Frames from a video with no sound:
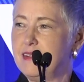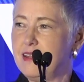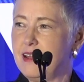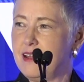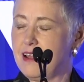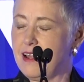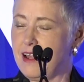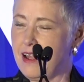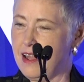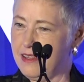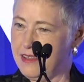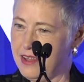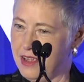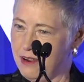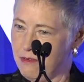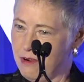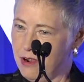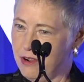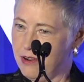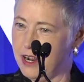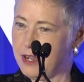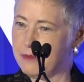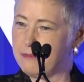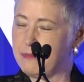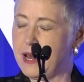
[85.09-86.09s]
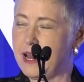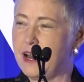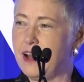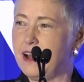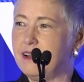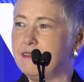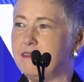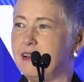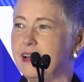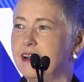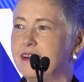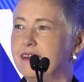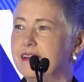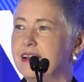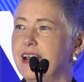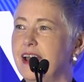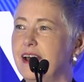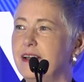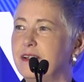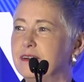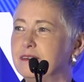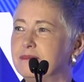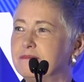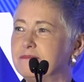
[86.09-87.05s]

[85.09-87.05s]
And they rode up that elevator together.